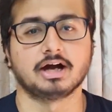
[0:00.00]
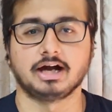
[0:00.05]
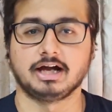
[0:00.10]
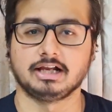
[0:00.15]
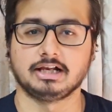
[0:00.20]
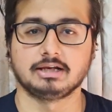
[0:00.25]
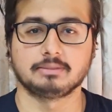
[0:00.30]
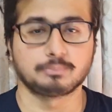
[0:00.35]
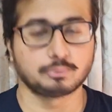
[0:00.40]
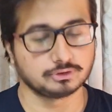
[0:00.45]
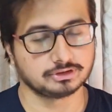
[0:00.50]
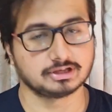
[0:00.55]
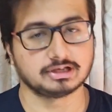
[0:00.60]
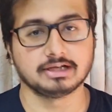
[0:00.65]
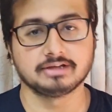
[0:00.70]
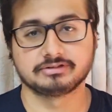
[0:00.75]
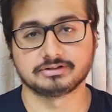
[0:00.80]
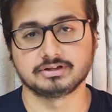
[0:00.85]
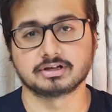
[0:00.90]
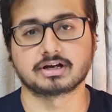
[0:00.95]
I'll put the
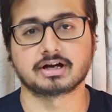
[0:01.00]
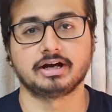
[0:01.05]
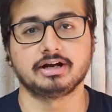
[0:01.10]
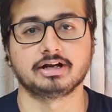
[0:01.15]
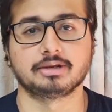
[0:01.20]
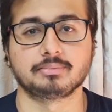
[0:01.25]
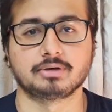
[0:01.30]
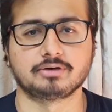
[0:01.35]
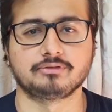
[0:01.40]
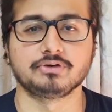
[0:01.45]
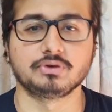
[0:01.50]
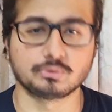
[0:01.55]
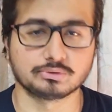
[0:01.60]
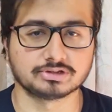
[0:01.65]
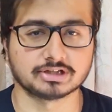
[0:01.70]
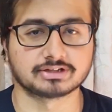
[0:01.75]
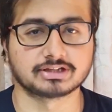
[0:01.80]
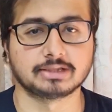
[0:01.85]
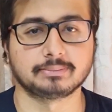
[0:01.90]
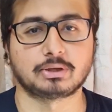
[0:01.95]
links in the card above, do
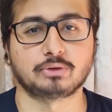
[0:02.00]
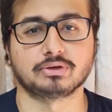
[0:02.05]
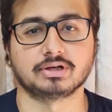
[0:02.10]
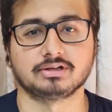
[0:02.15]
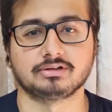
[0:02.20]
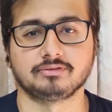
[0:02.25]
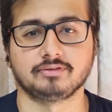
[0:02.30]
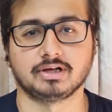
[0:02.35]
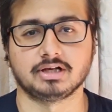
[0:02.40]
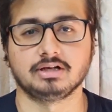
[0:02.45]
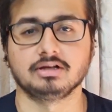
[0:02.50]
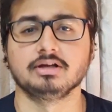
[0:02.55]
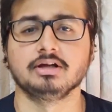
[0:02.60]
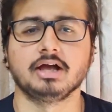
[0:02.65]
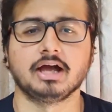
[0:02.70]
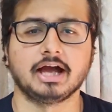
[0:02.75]
check them out as well,